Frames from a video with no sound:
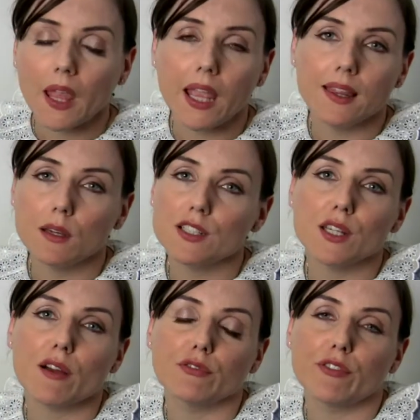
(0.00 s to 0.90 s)
either because
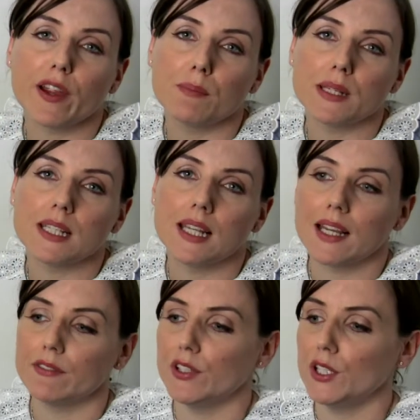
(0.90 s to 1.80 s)
you have a very busy
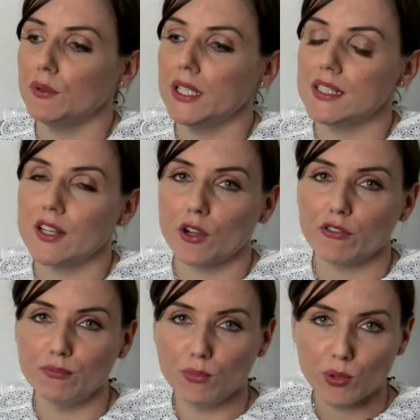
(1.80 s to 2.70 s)
life and you need to go
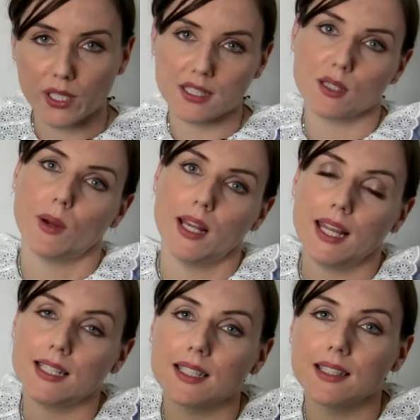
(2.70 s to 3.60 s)
from morning to quite
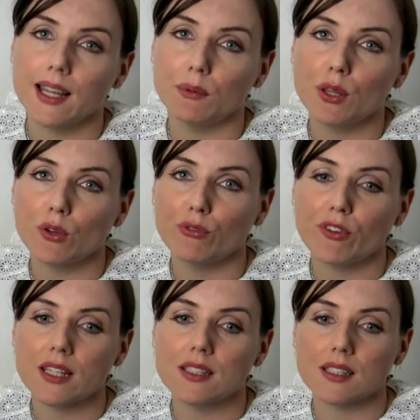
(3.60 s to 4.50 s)
late at night with your
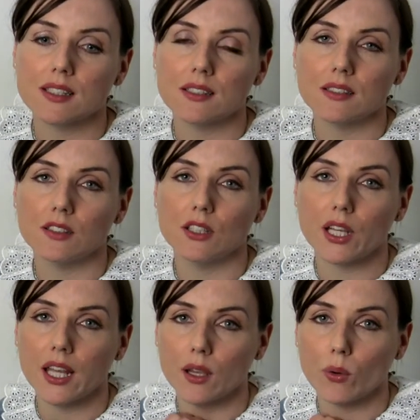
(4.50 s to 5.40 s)
face still
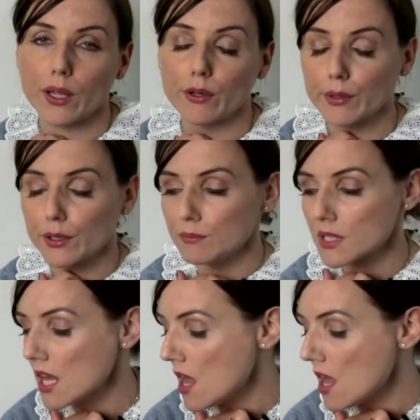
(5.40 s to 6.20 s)
looking quite groomed,